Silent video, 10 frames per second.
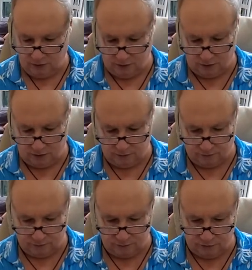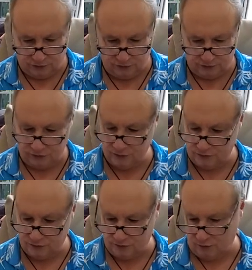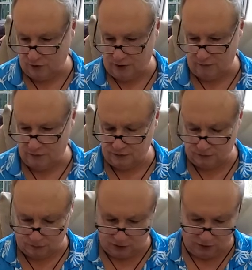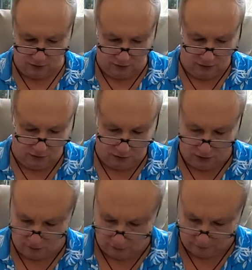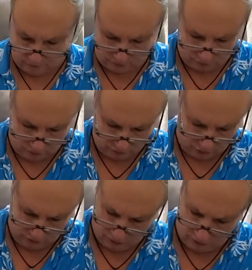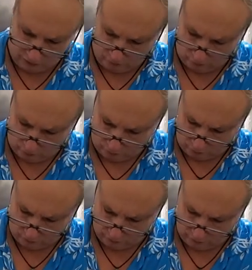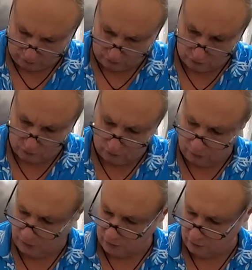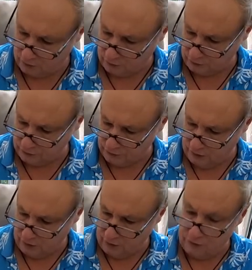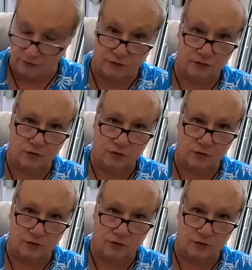um, which is should be obvious, right? Now, in between the Emperor and the Two of Pentacles is this